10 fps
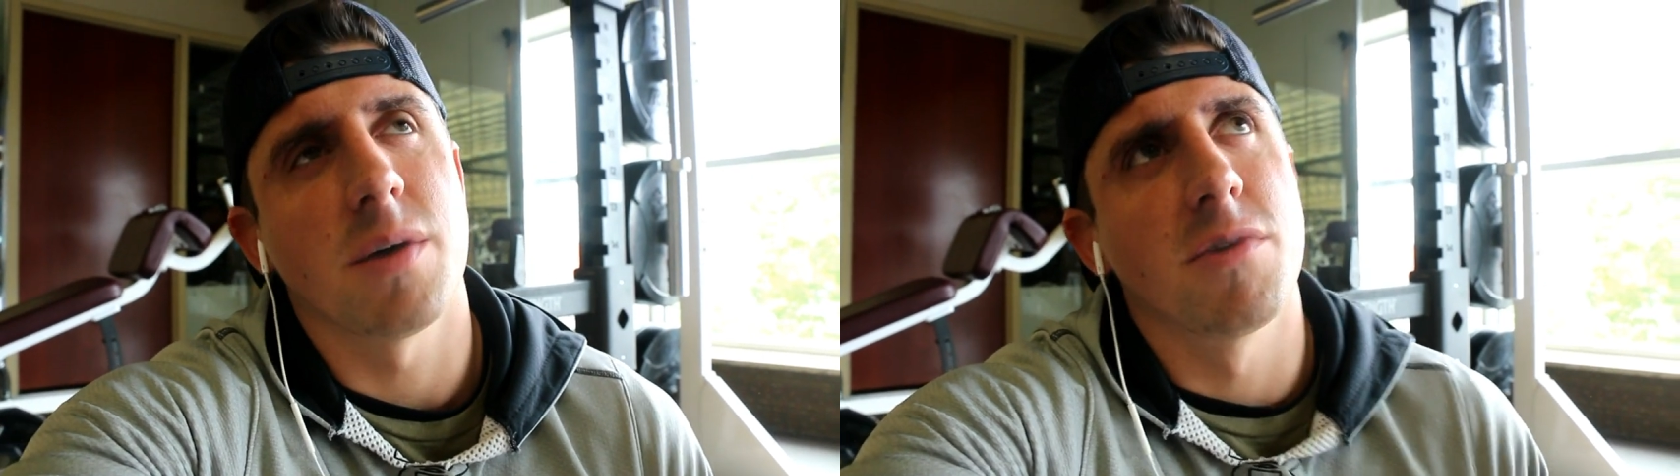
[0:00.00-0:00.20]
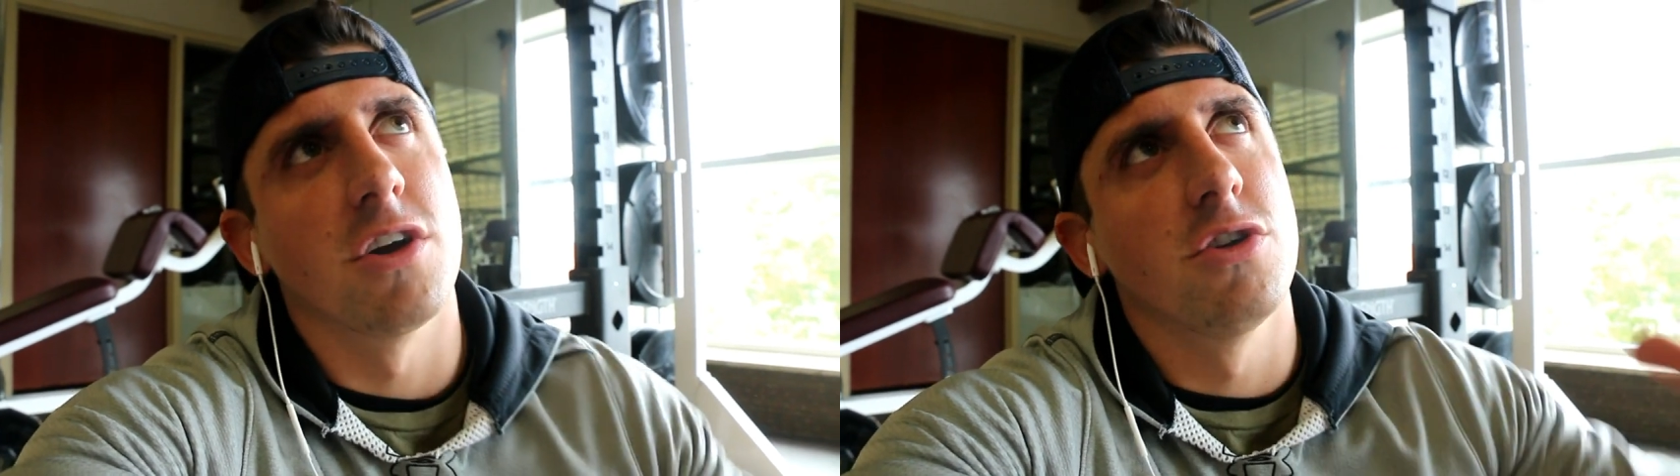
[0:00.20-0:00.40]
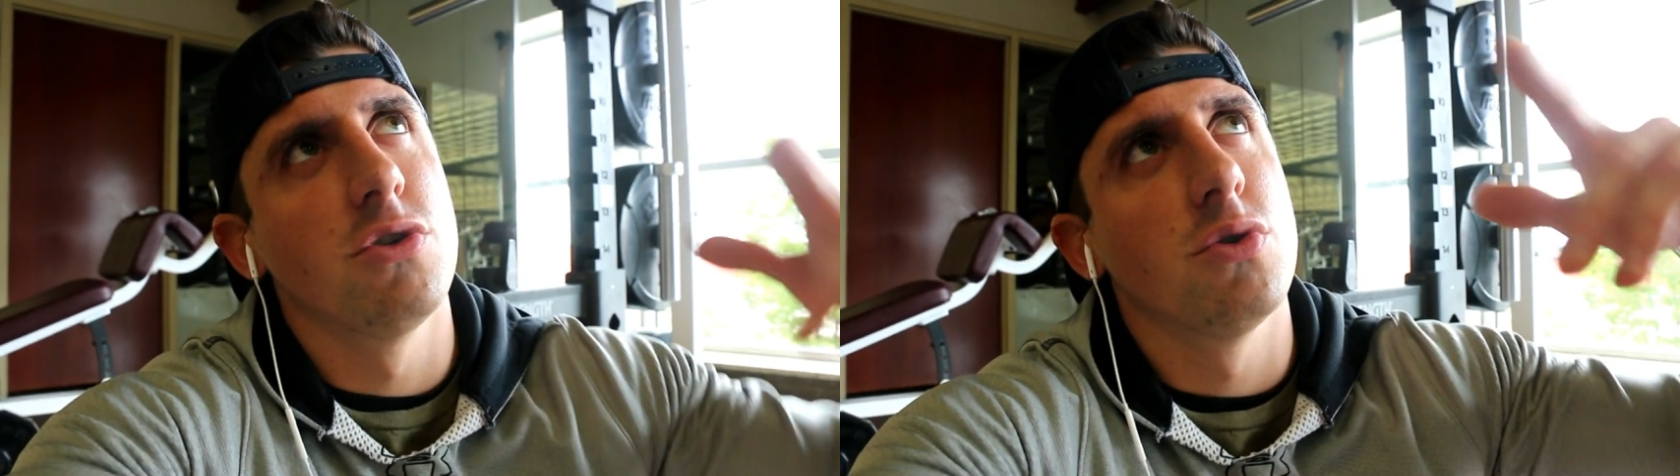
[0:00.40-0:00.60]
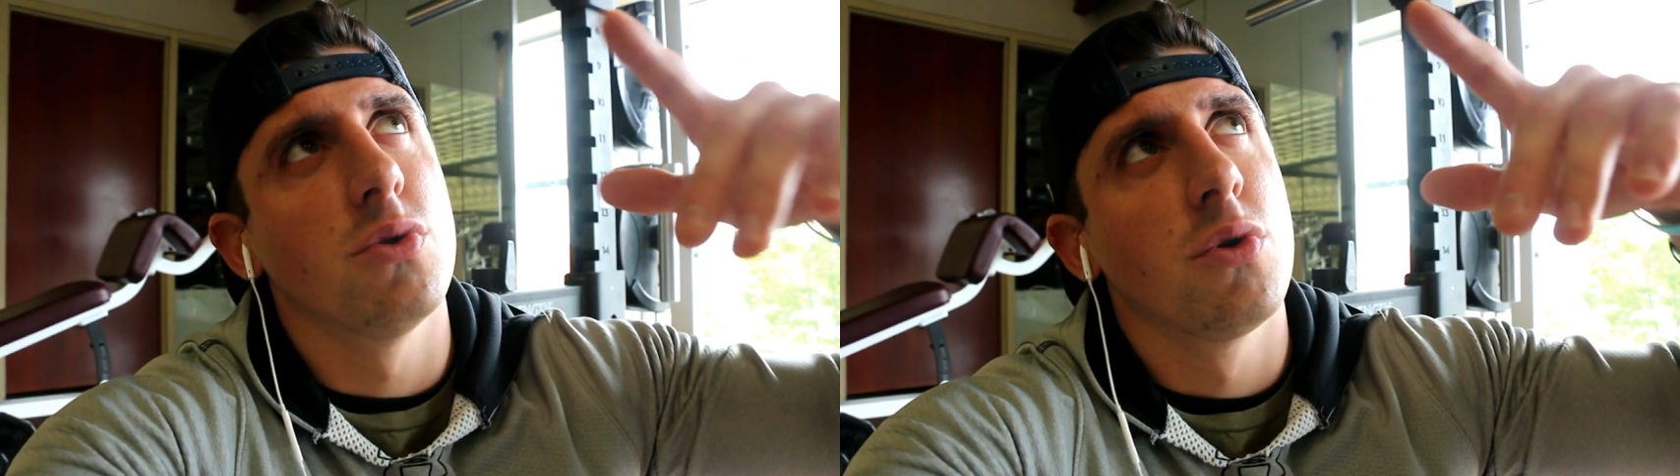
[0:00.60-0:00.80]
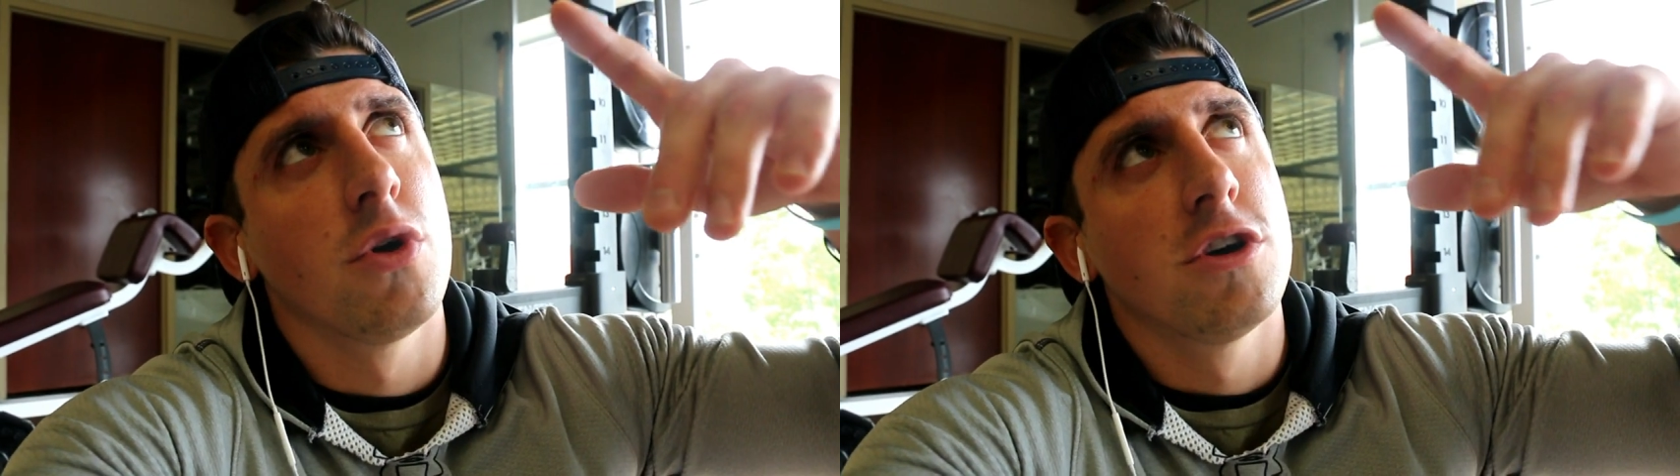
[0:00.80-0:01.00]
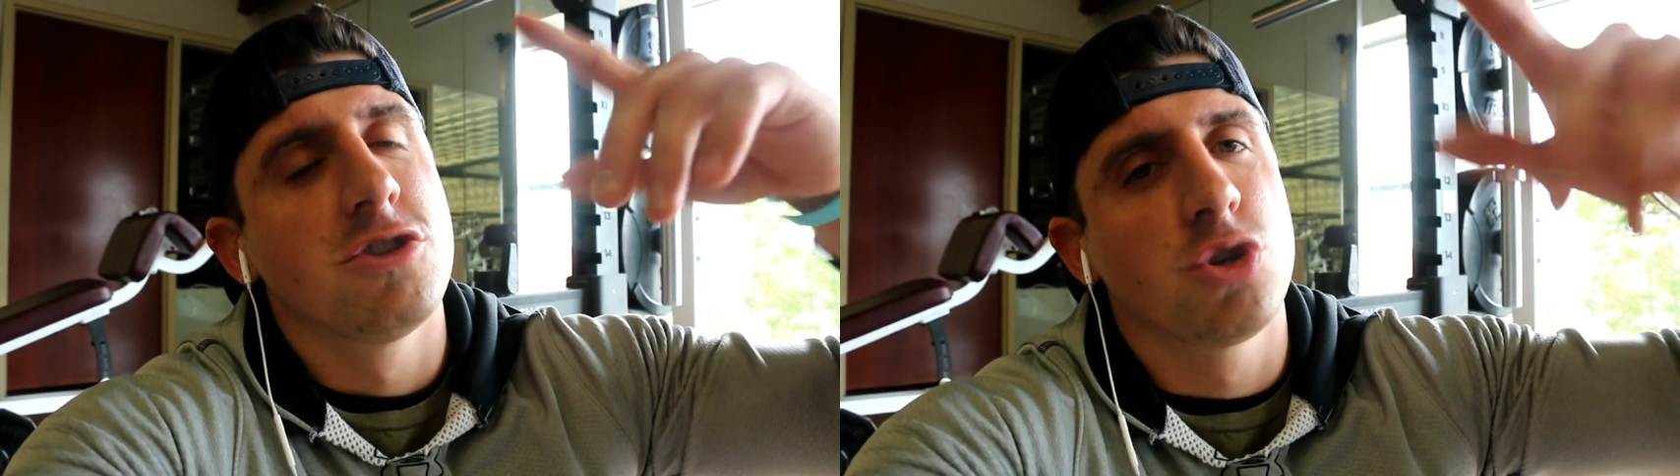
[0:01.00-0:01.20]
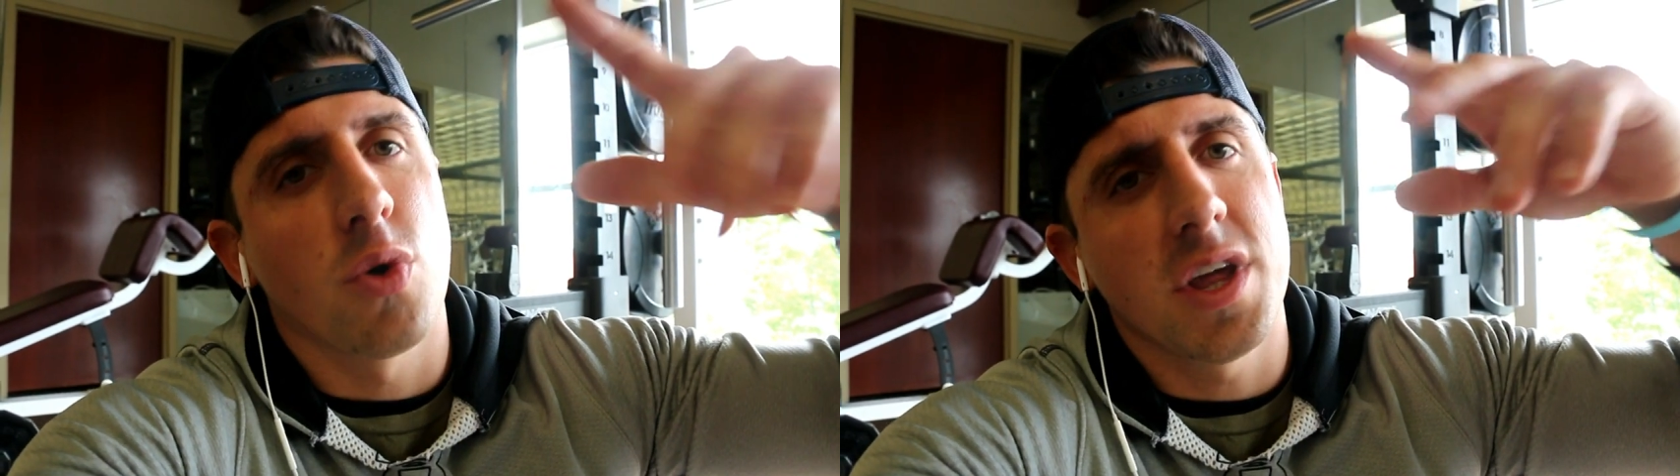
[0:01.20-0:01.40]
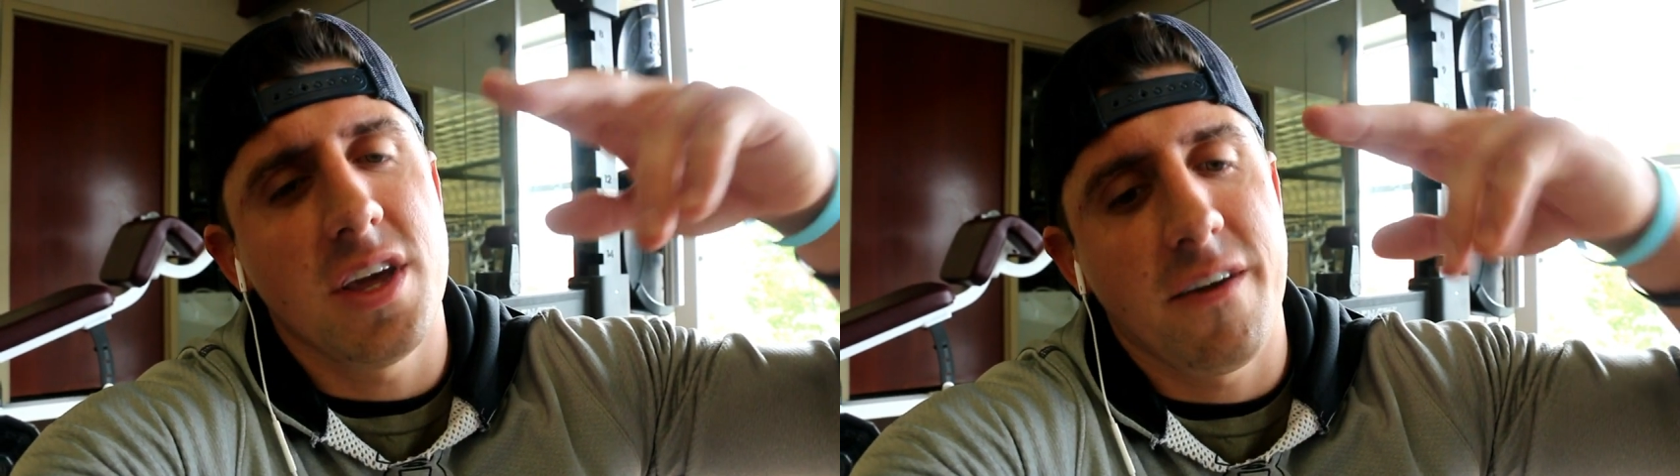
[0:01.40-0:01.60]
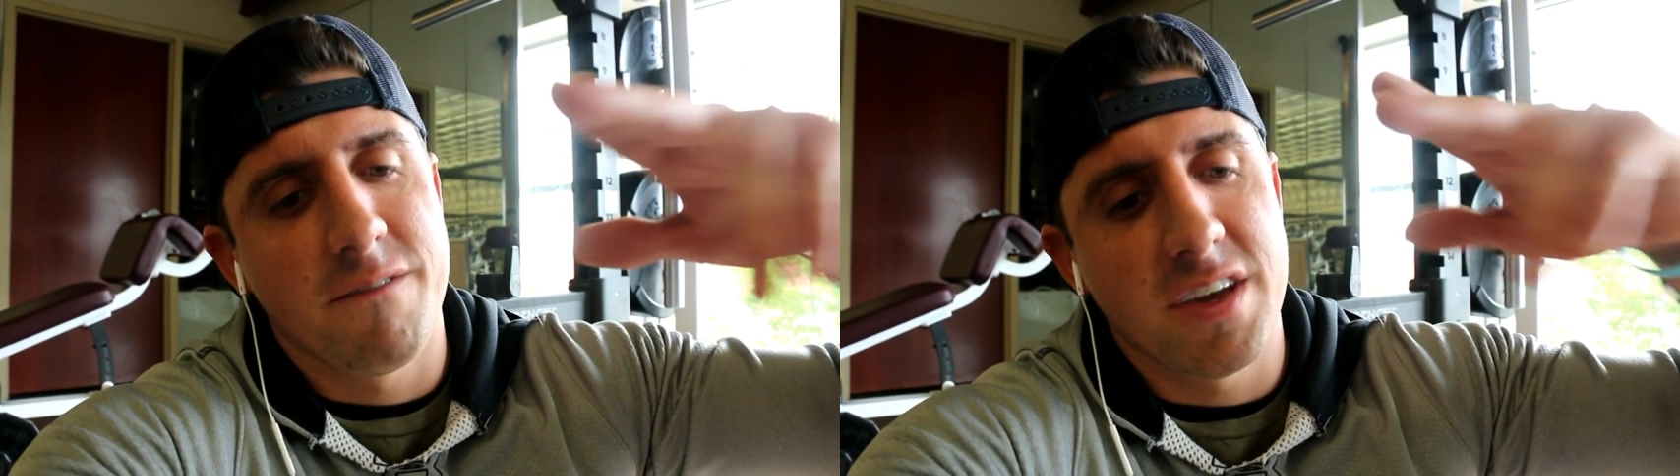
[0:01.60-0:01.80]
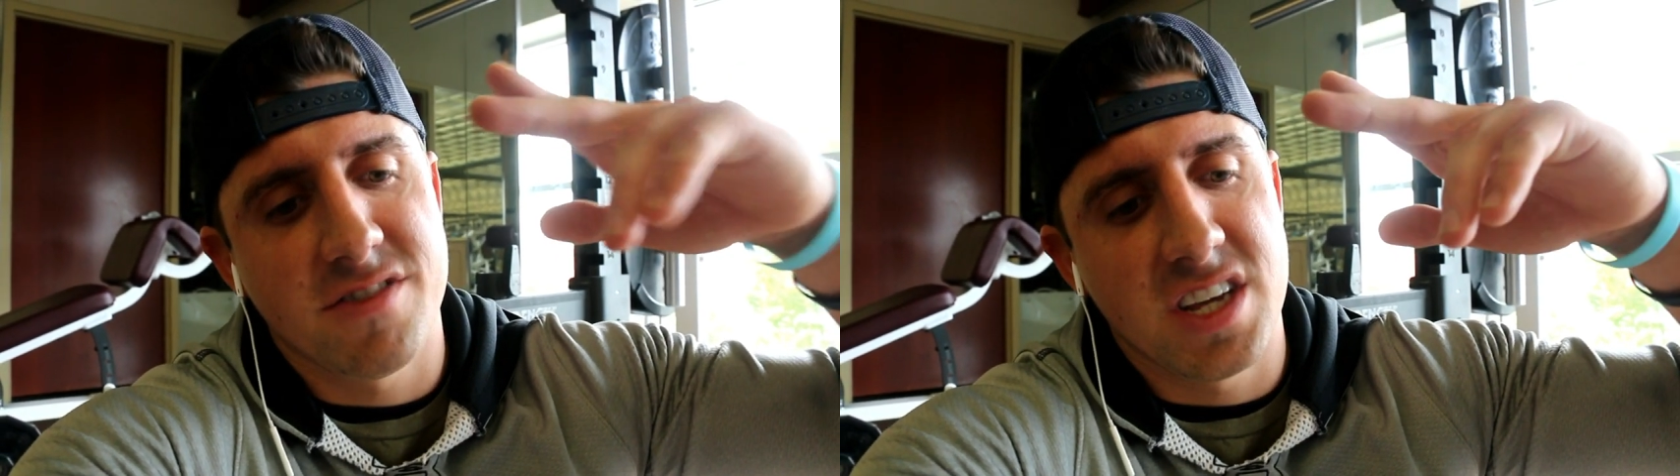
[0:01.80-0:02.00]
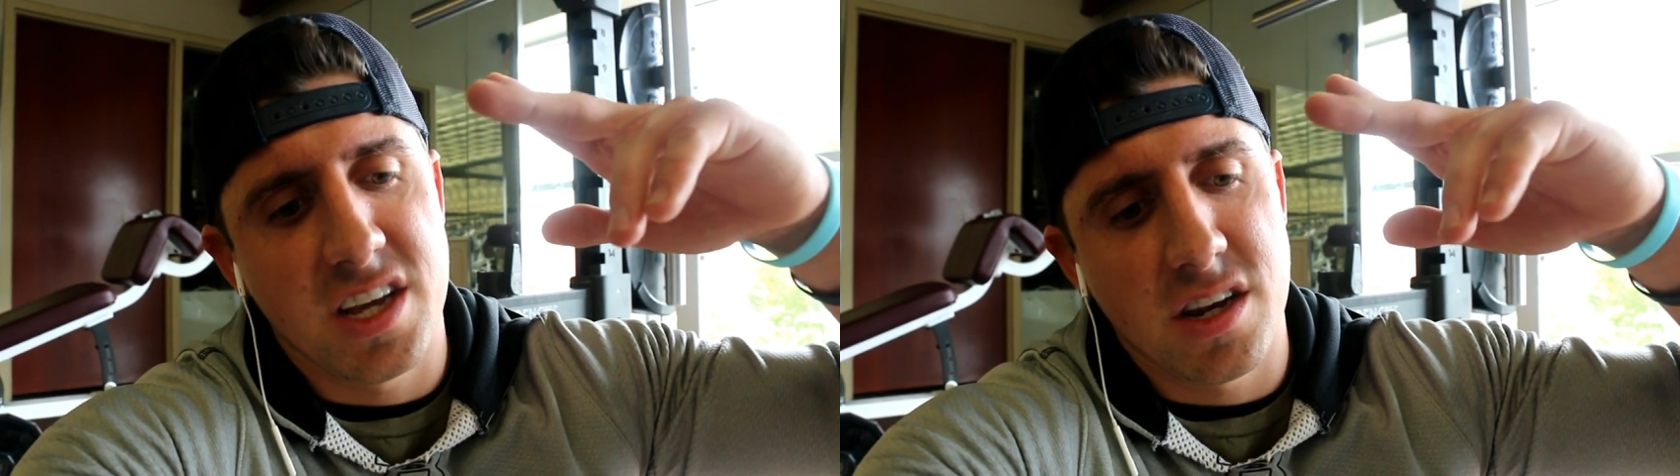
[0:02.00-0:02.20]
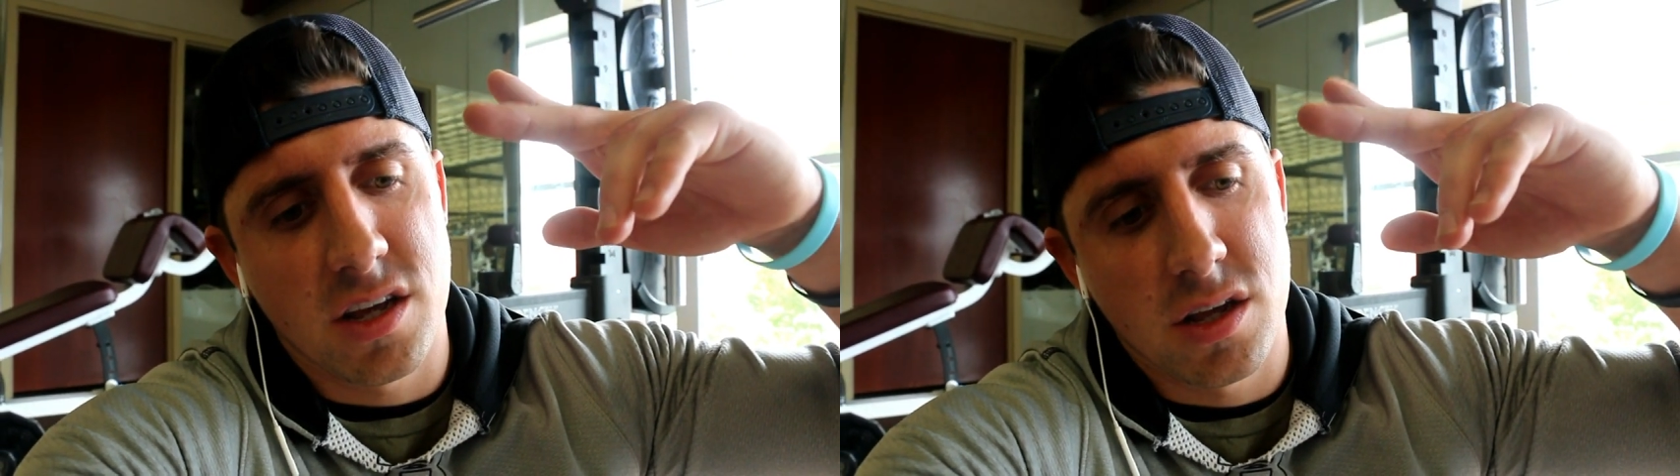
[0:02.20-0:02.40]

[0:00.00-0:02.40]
I'm going to do 20, 15,